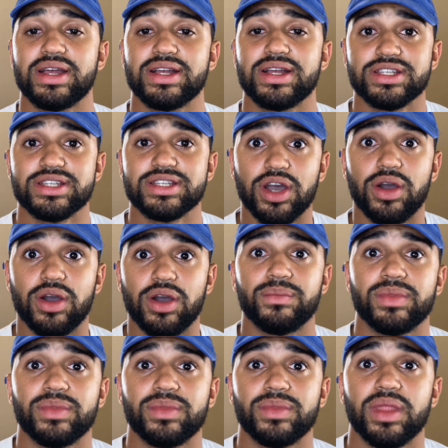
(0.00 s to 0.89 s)
So,
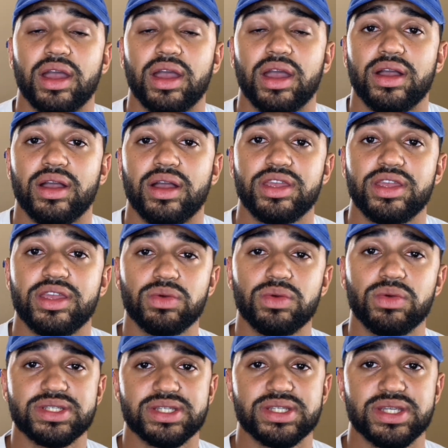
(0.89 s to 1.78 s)
here
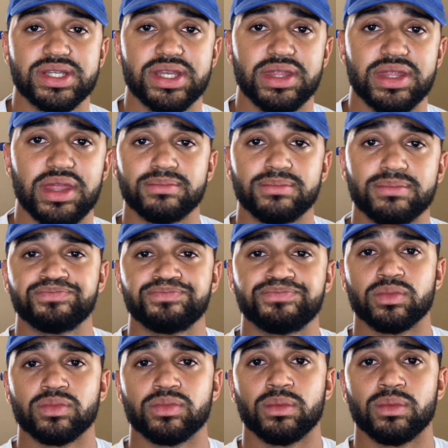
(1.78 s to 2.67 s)
we see that
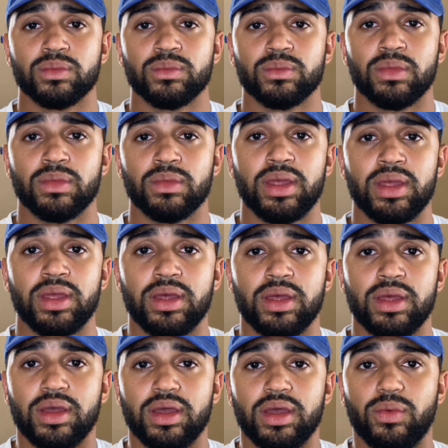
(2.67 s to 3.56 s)

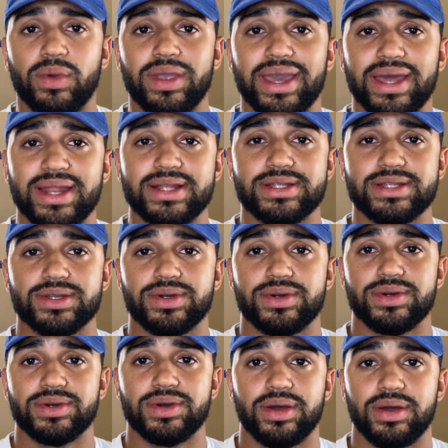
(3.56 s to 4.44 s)
we get
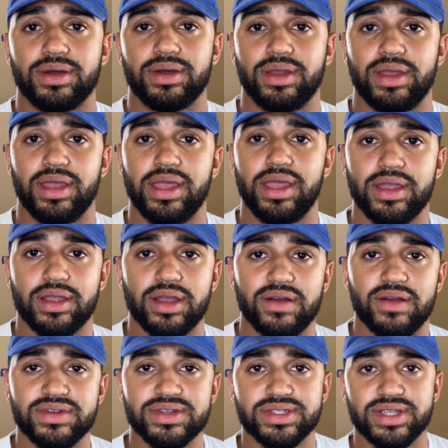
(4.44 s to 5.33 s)
into a
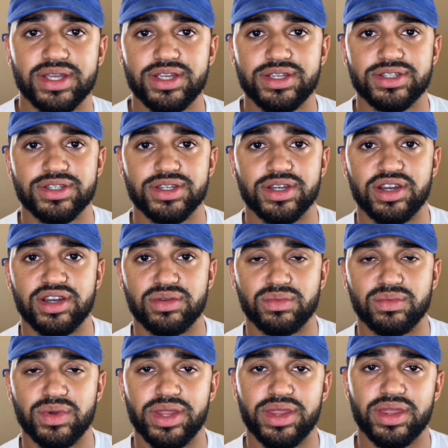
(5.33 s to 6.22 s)

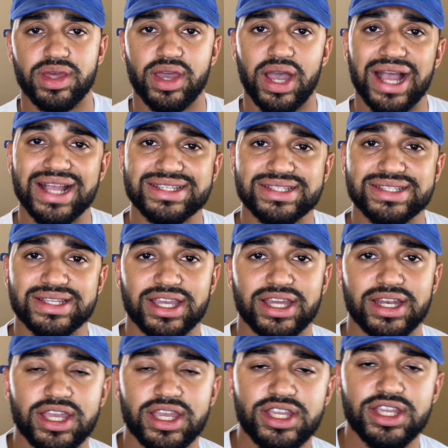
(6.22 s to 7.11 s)
conversation with Isaac
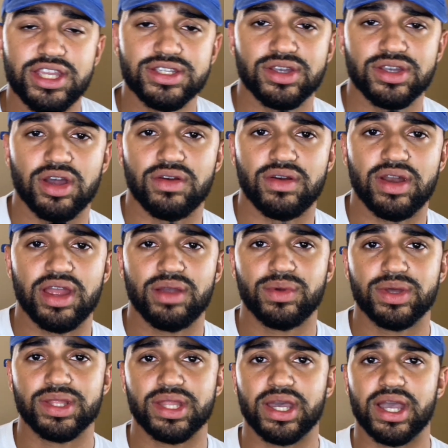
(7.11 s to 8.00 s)
and Esau, right?
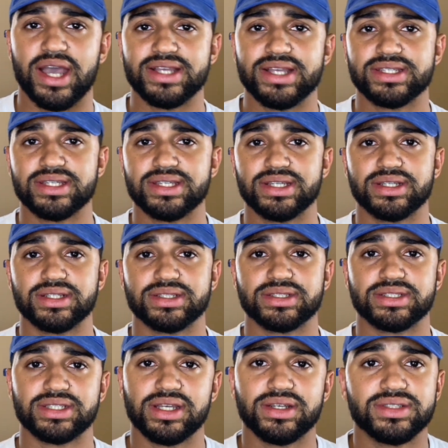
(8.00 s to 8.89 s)
With Isaac
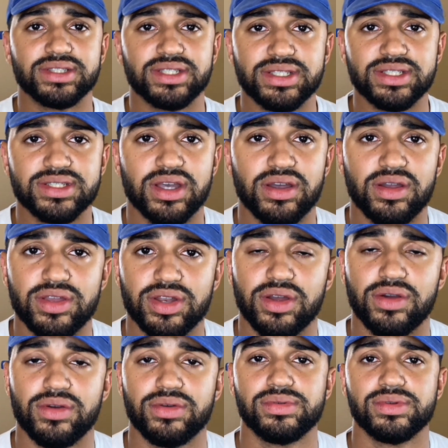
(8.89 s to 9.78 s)
tells
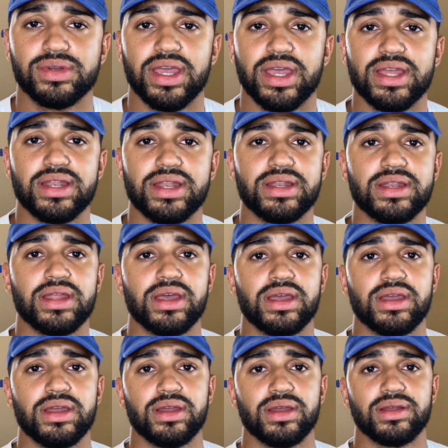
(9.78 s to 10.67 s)
Esau, can
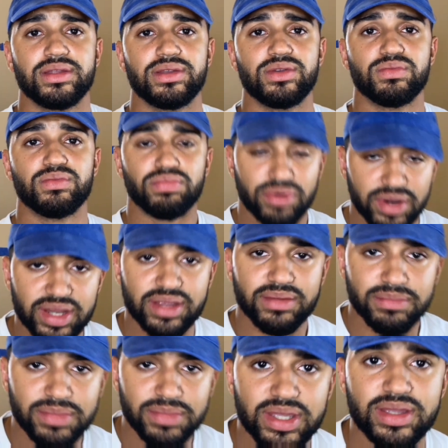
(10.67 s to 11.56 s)
you break
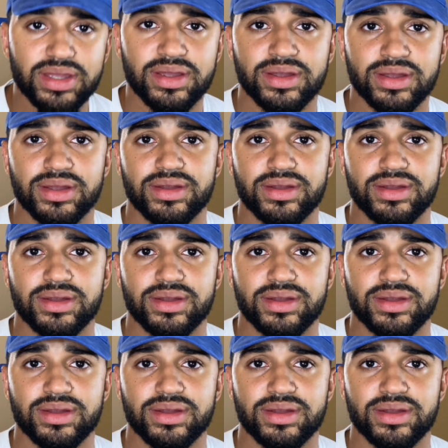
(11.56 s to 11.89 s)
me